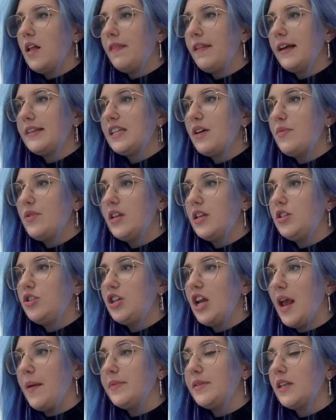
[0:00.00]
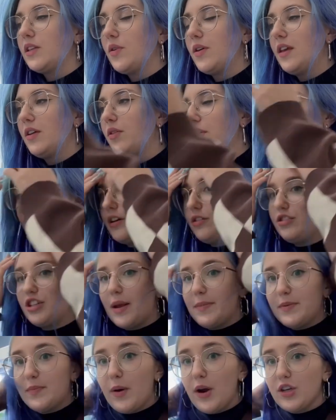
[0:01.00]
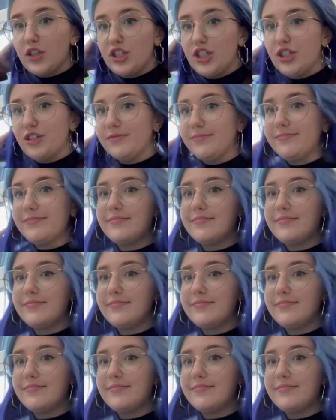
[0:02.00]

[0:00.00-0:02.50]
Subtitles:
Last time we did shapes, so I think we're gonna do shapes part two.